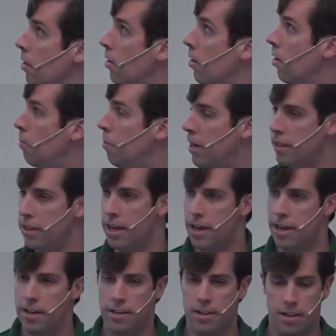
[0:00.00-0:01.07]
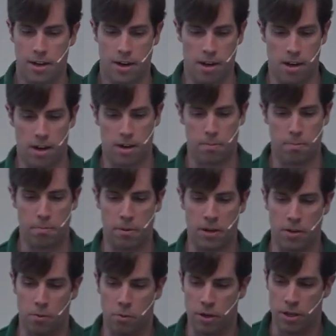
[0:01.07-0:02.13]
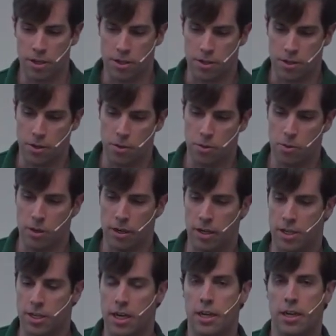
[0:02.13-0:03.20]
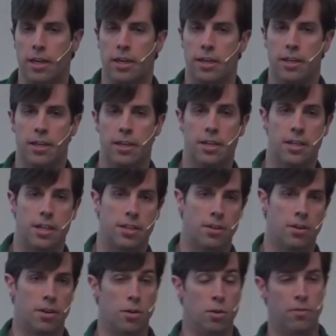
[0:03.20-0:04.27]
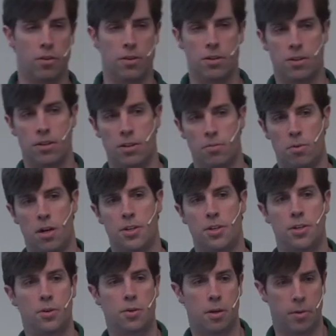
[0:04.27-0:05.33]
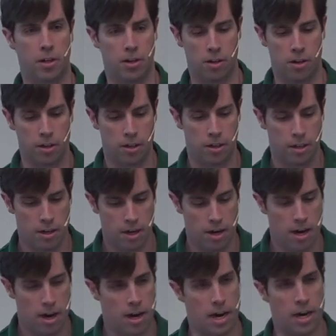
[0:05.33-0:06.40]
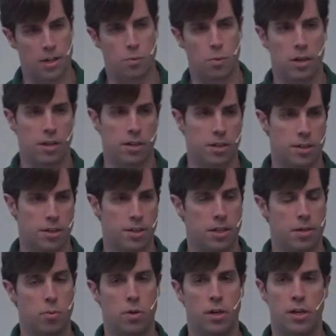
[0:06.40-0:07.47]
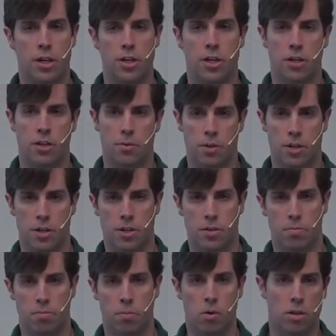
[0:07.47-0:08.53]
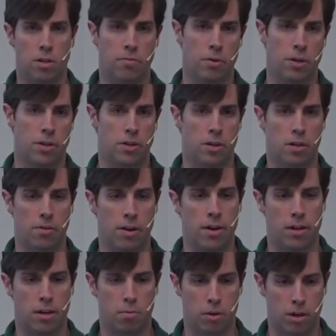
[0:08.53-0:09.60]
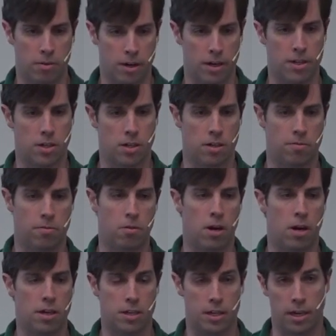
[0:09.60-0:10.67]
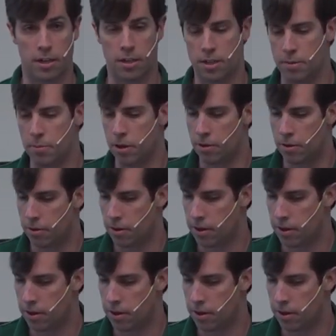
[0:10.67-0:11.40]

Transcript: heard about that, but what is new and exciting is that there are new versions. There's ROS2 coming along, as well as Gazebo Ignition, which is both of which are ground-up rewrites of ROS and Gazebo.